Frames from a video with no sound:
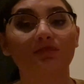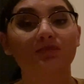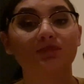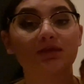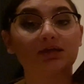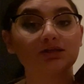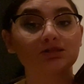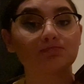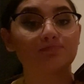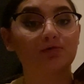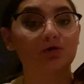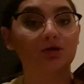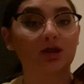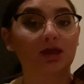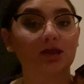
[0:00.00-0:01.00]
This
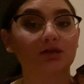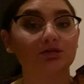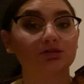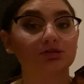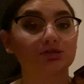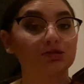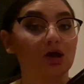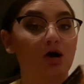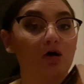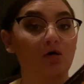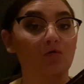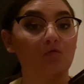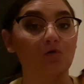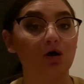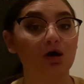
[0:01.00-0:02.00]
book is
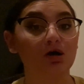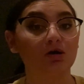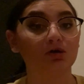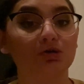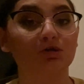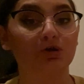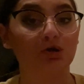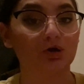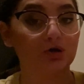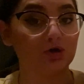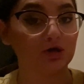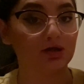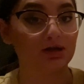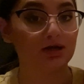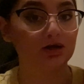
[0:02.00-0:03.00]
so
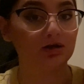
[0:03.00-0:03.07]
good.